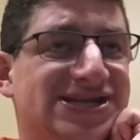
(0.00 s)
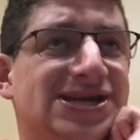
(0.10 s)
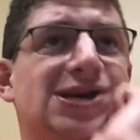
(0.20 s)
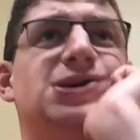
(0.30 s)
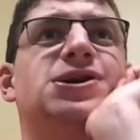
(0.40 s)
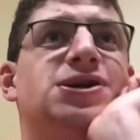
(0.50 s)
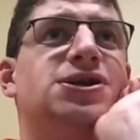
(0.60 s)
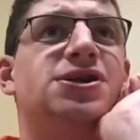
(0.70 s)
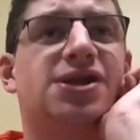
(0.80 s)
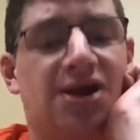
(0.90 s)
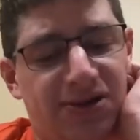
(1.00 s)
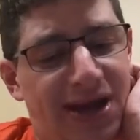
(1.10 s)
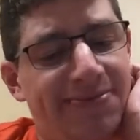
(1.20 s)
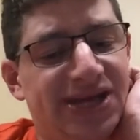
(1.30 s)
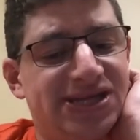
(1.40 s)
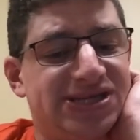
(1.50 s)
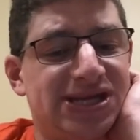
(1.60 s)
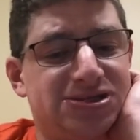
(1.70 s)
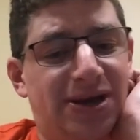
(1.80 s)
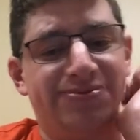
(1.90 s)
So that means they drop
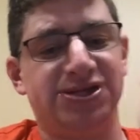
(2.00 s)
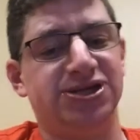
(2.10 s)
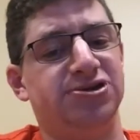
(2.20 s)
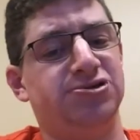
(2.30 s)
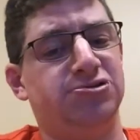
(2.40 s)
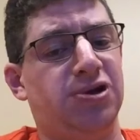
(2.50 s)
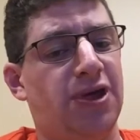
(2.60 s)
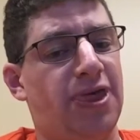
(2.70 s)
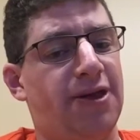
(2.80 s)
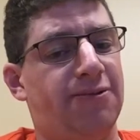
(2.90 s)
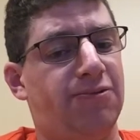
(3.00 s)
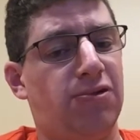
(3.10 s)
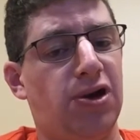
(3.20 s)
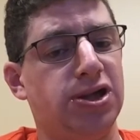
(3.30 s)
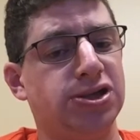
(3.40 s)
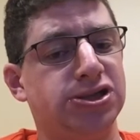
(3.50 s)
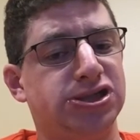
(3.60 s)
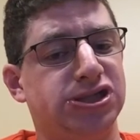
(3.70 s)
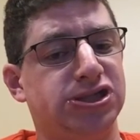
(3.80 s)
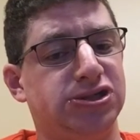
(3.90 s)
to 1, 2,